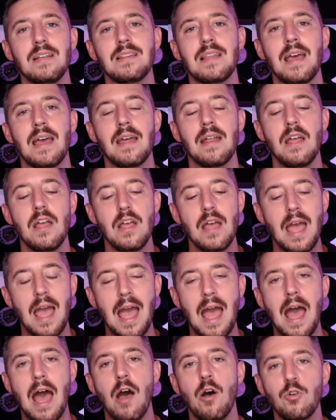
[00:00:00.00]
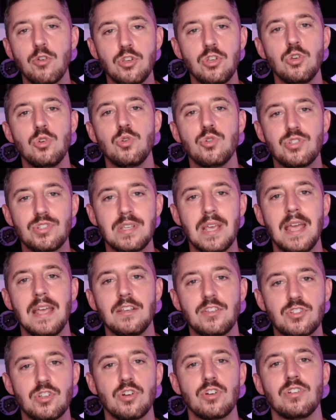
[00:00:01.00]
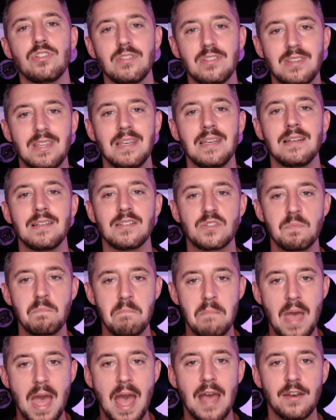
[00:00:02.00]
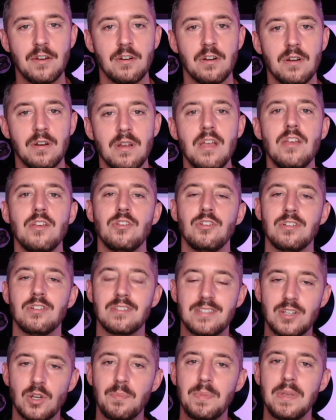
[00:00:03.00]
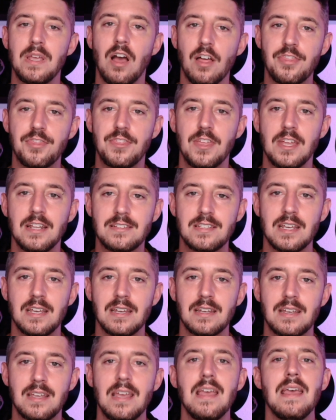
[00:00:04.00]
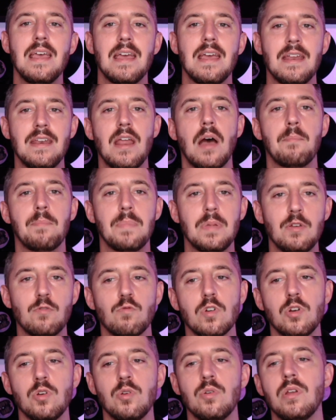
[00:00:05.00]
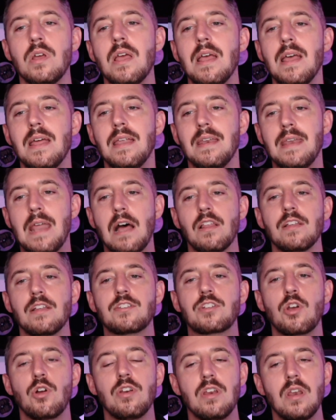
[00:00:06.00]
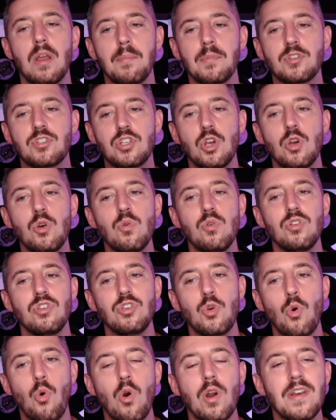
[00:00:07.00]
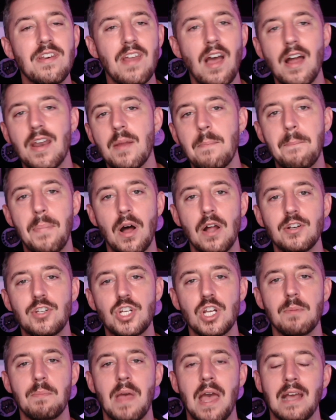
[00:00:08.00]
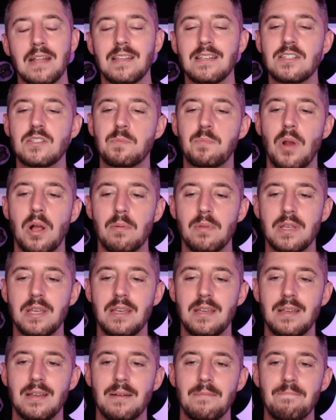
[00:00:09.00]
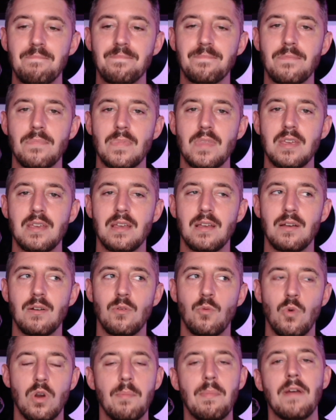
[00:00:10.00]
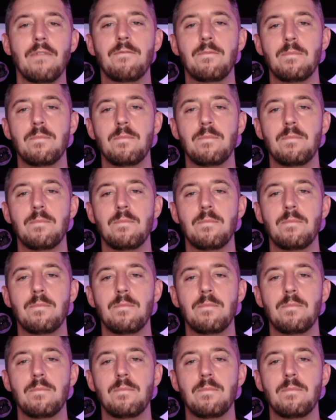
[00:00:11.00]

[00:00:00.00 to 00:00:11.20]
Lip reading: that how you say certain things matter. You can still be authentic and not be rude. Now let's go to number 2. You're not a punching bag. This is probably one of my,